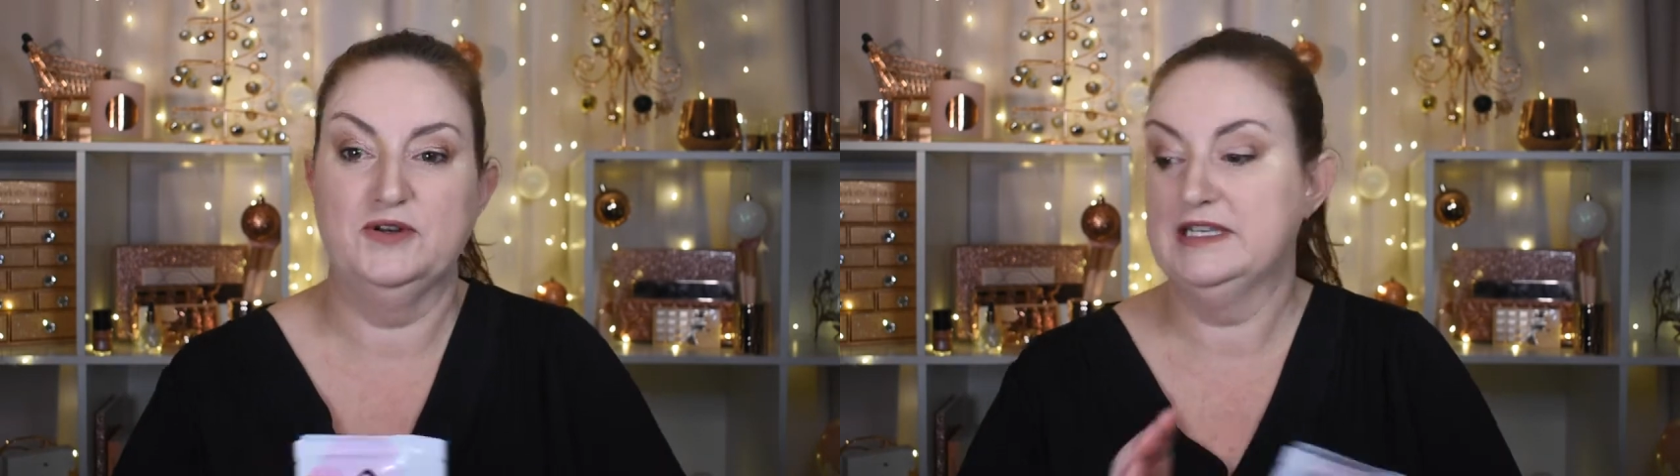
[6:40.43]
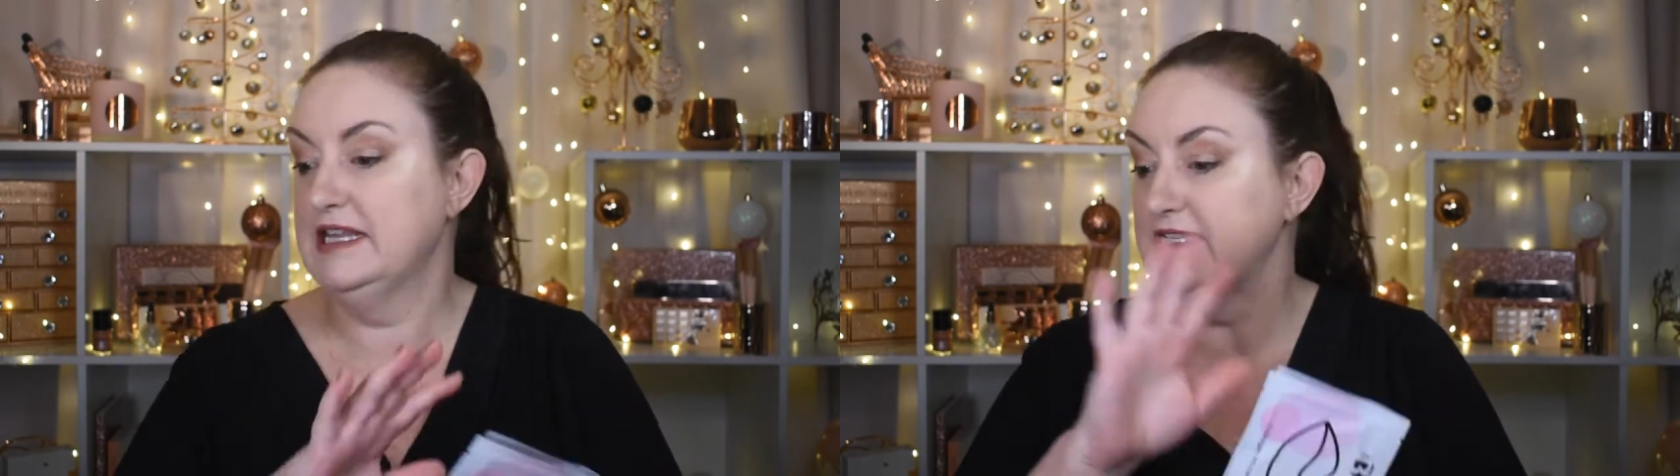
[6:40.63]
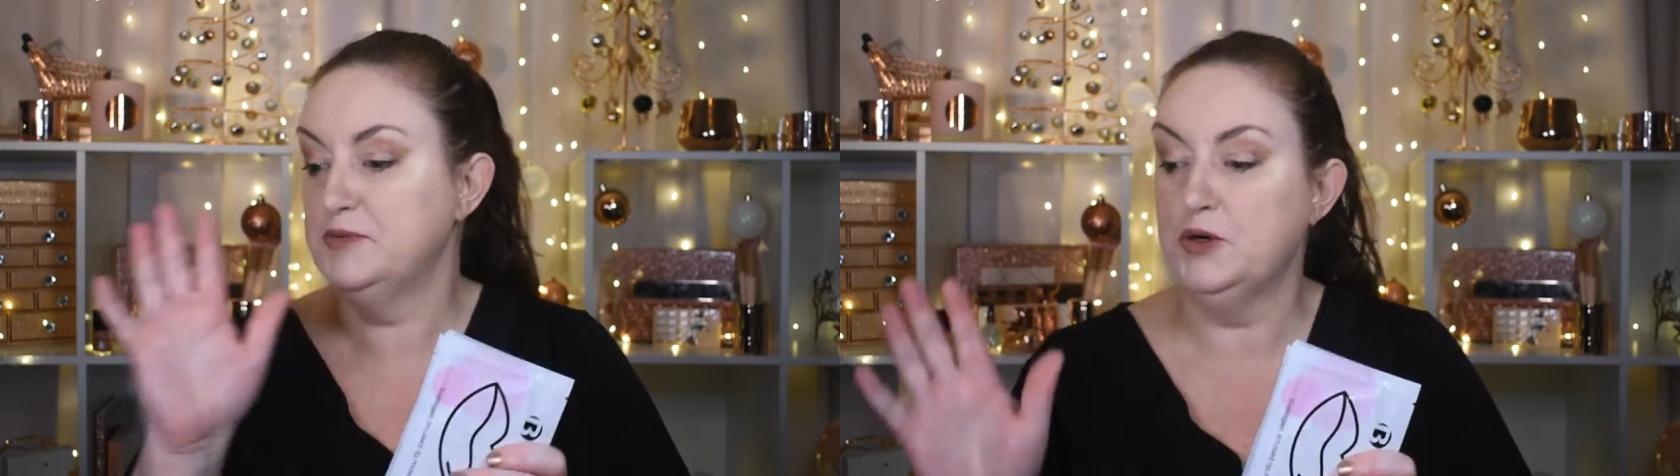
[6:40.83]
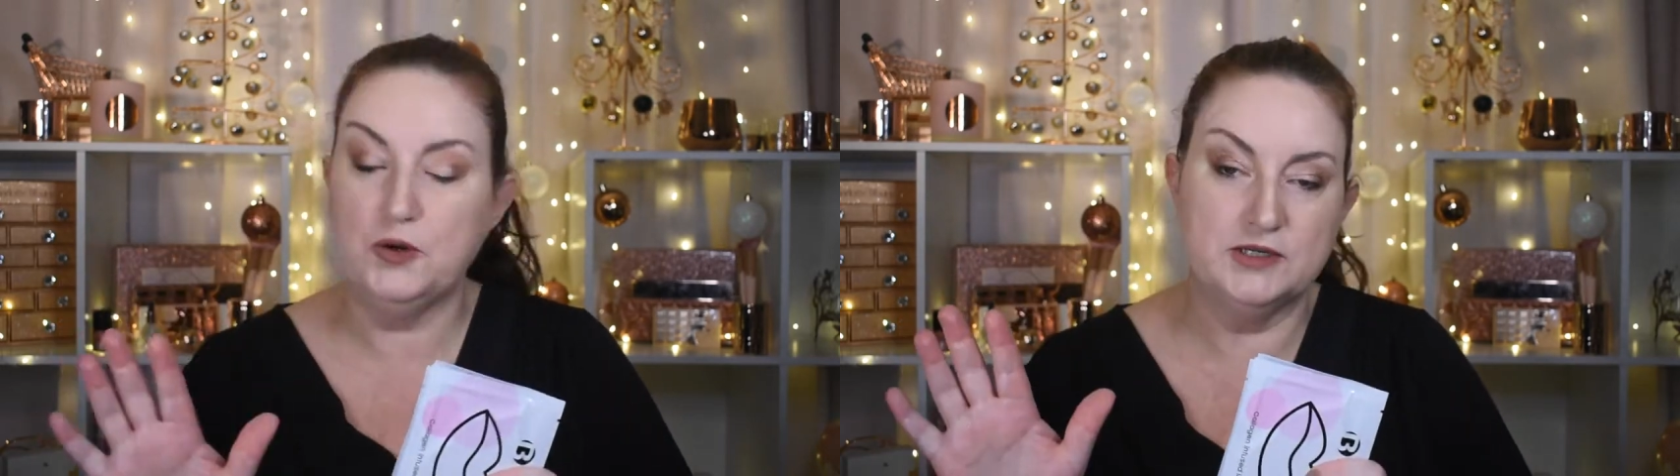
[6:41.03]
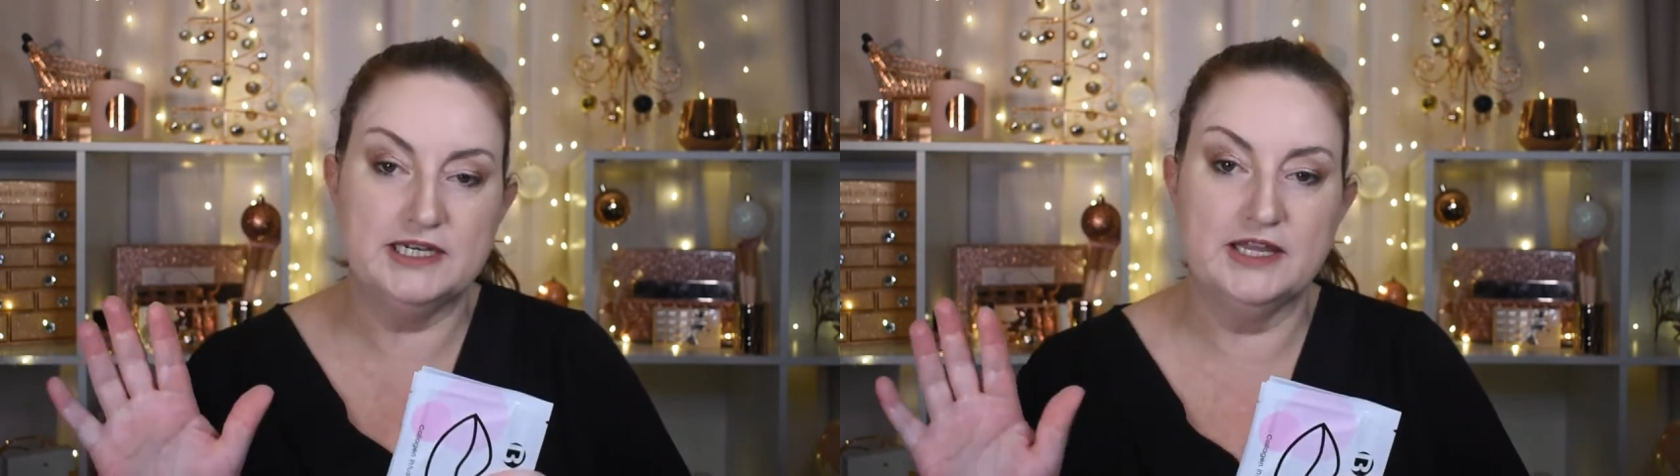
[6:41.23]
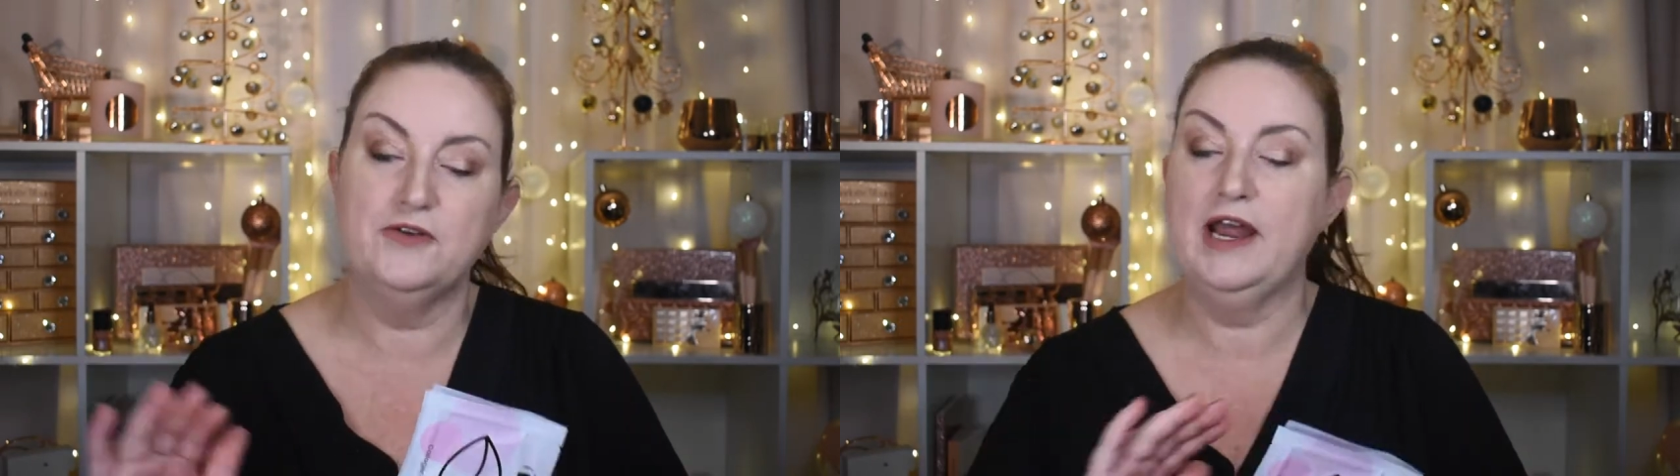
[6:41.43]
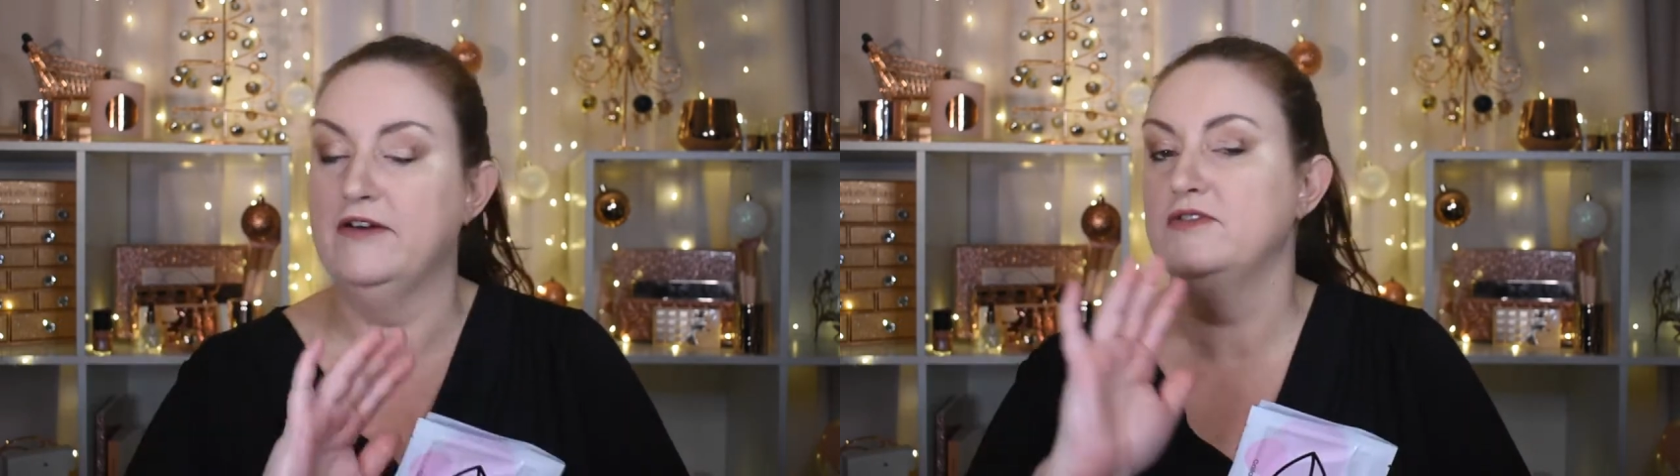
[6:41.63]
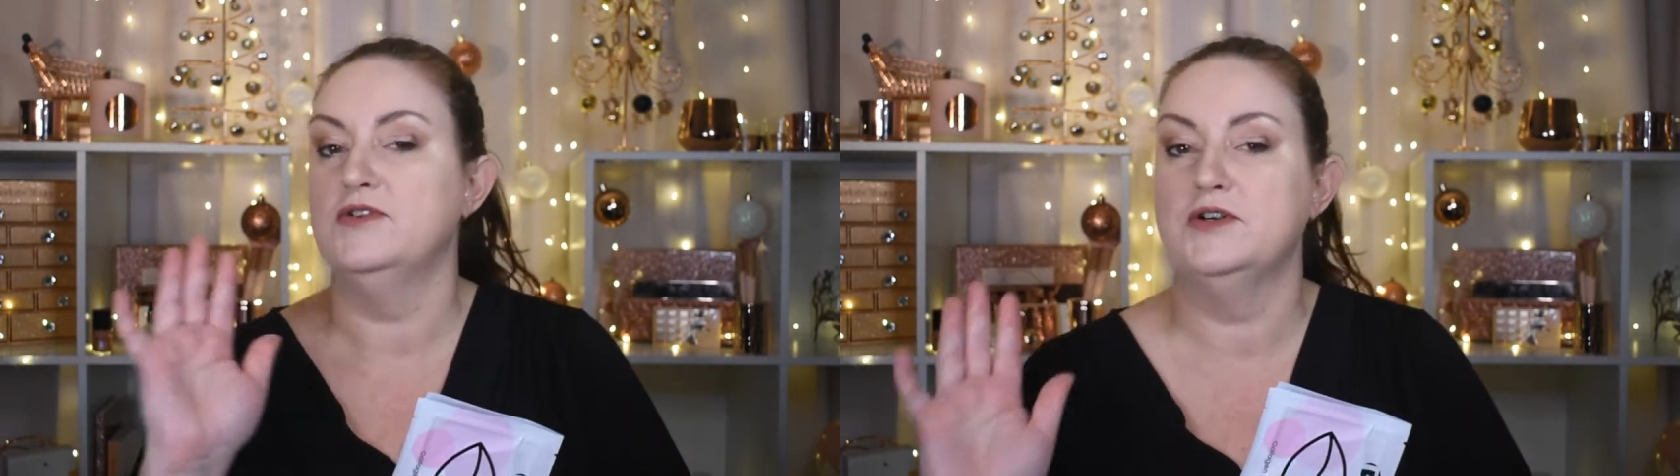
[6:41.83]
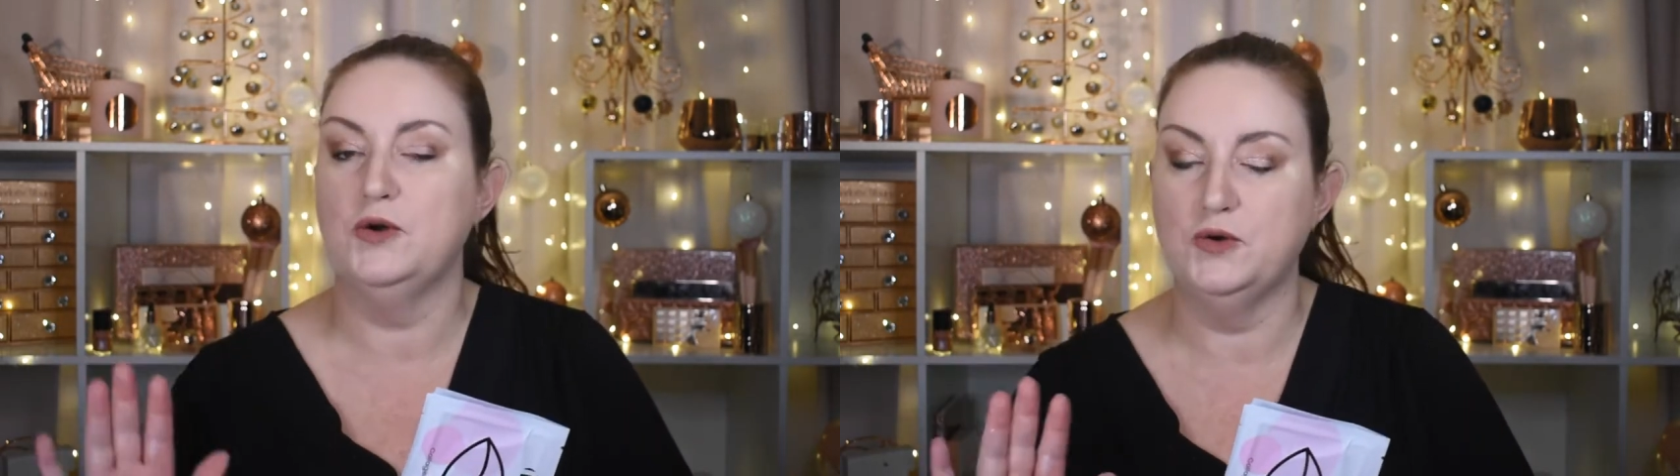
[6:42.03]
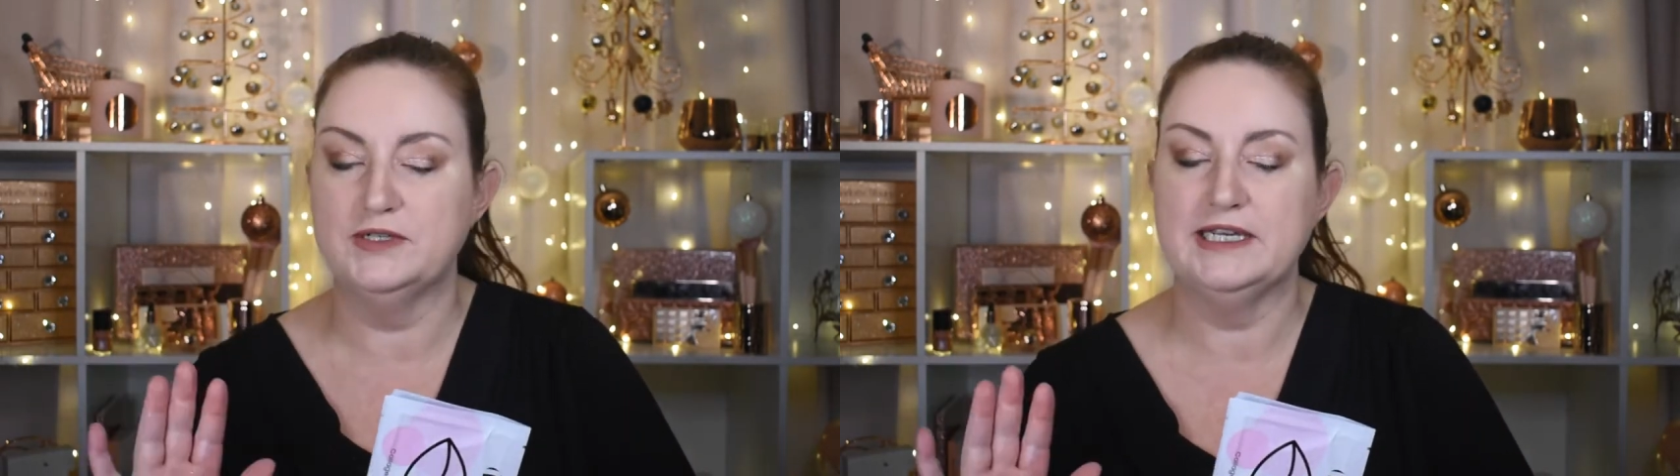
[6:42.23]
So let's put it all together and have a look at it
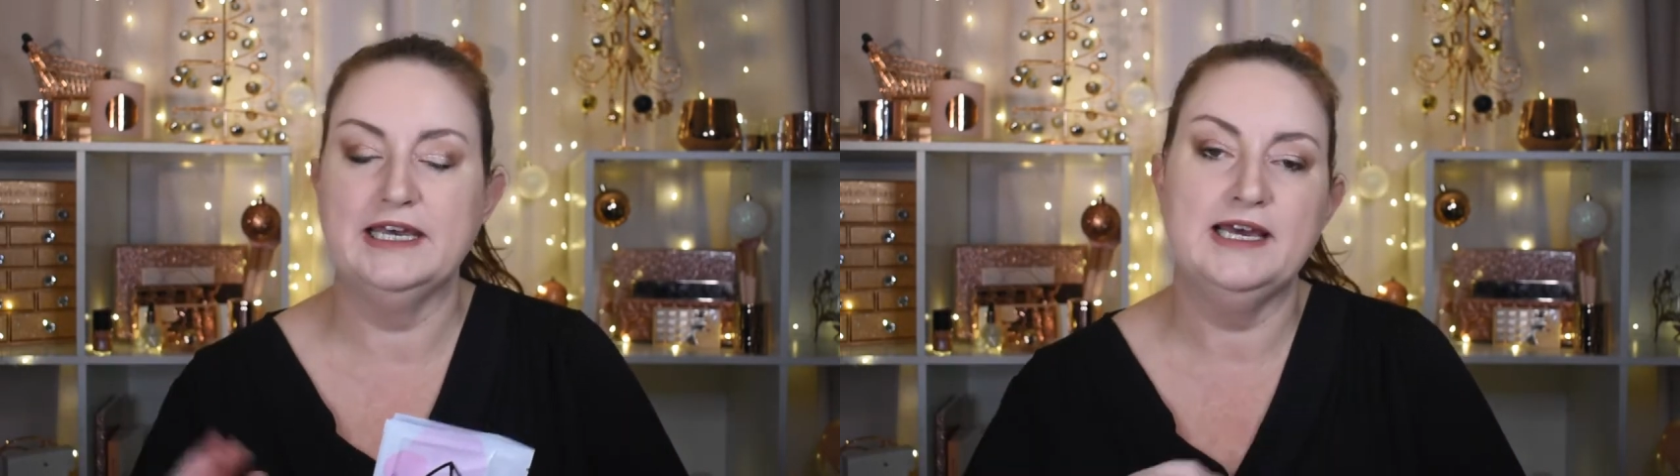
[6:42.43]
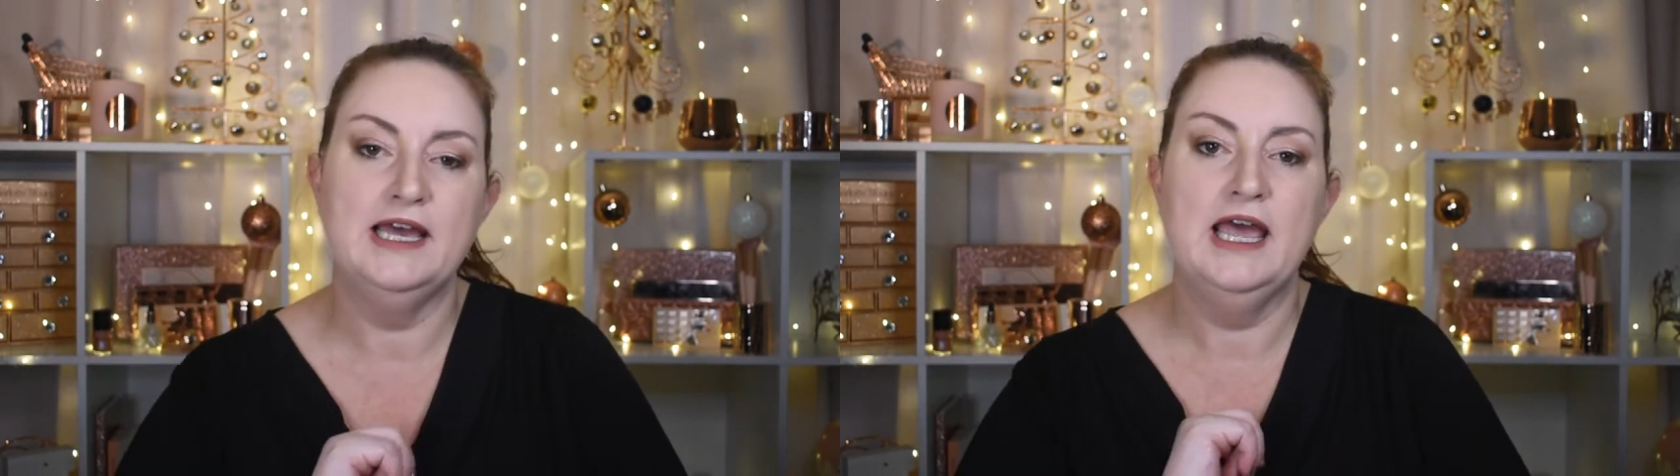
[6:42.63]
all together,